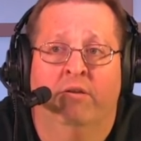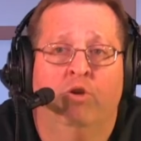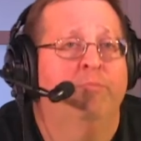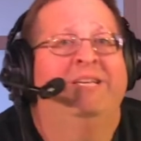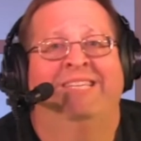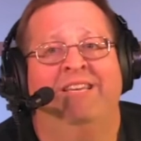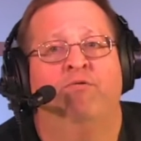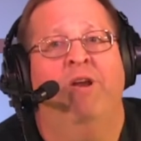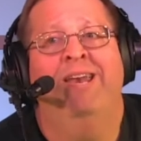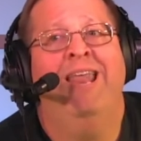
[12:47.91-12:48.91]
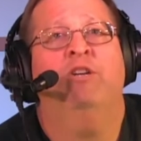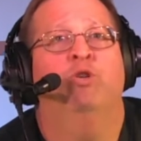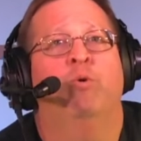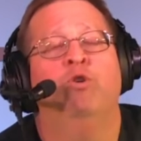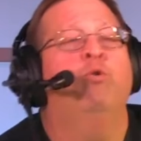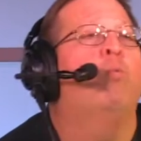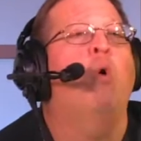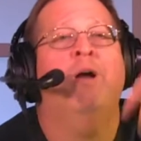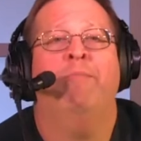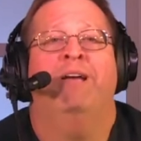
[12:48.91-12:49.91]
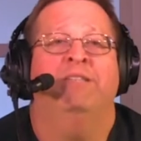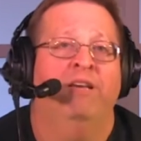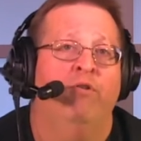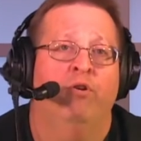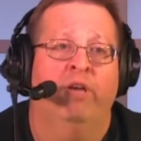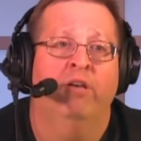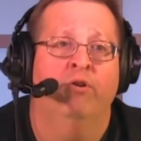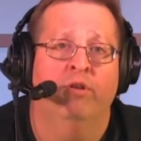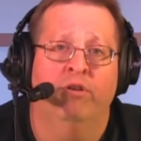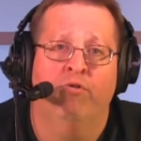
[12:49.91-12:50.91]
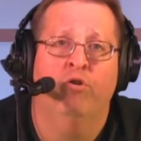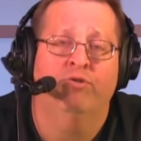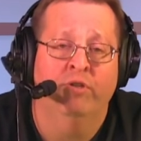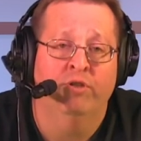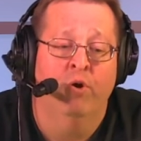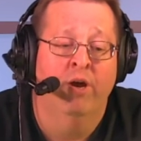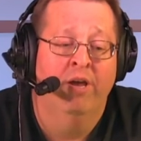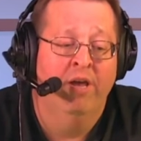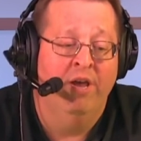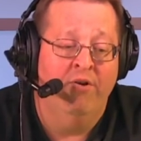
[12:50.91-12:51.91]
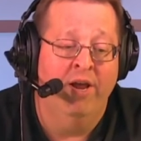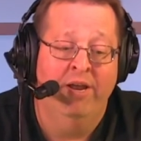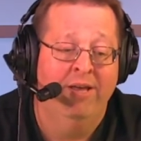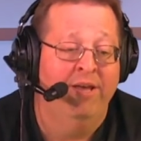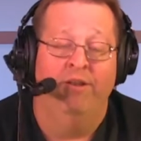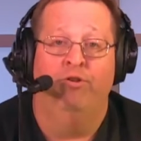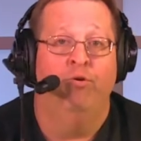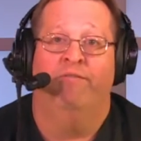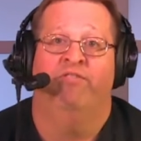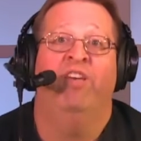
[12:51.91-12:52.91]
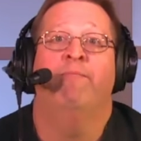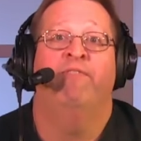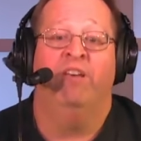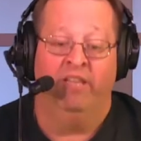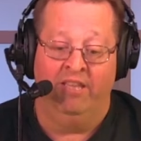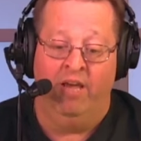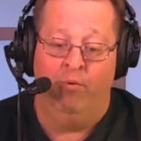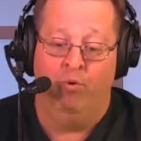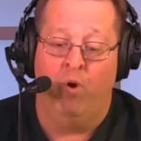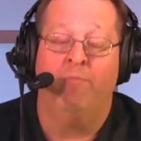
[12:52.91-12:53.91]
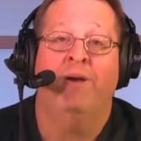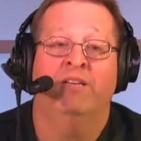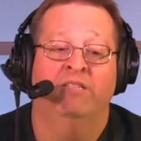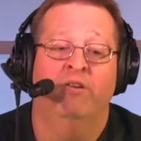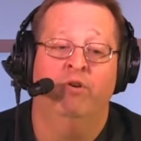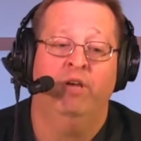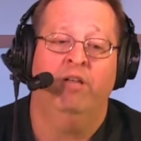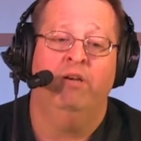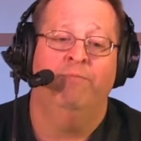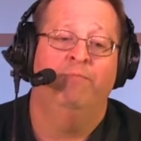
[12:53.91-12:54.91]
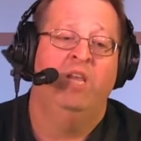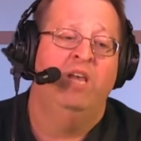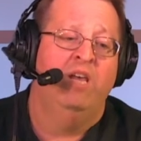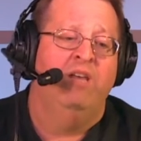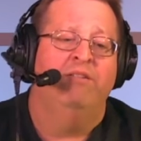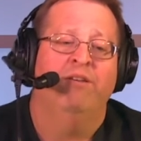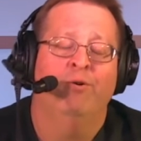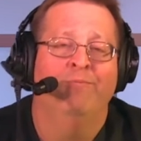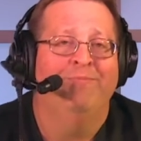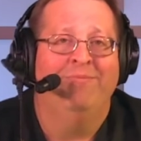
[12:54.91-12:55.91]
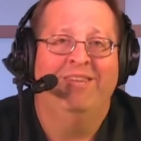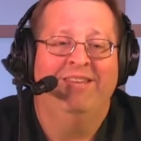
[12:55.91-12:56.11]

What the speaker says: You could be sitting right next to one. You could walk by a serial killer at the grocery store, right? Do you have the same feeling there when you walk by a serial killer? So